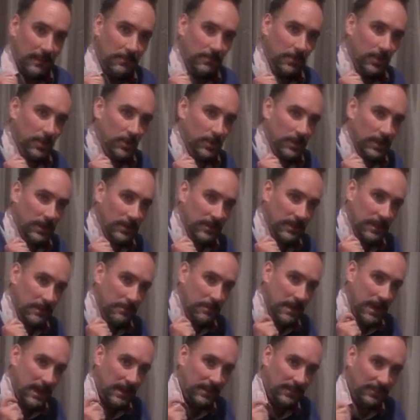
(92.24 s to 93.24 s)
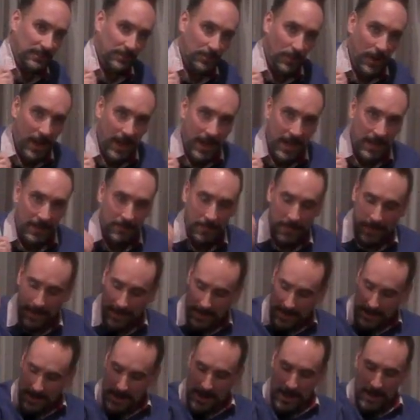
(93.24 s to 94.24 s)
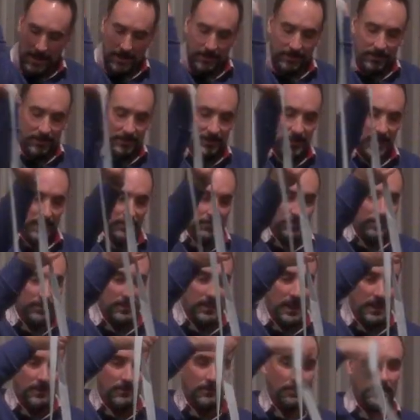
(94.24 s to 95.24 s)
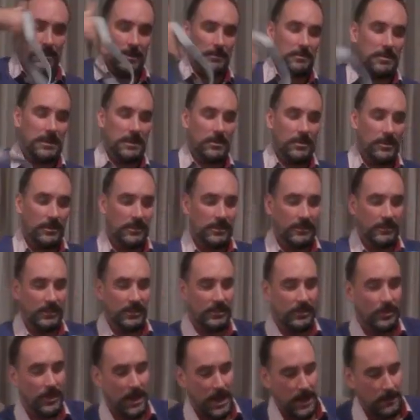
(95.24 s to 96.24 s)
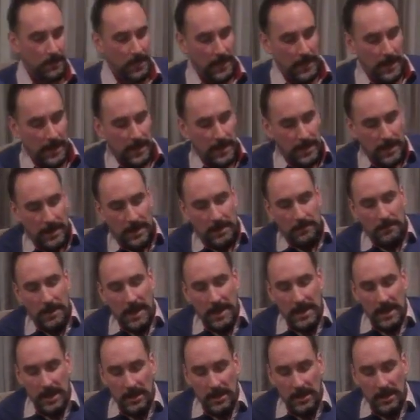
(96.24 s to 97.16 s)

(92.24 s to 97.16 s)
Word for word: their bluey on their back, a swag, and it's got that, that real appearance of a swag, made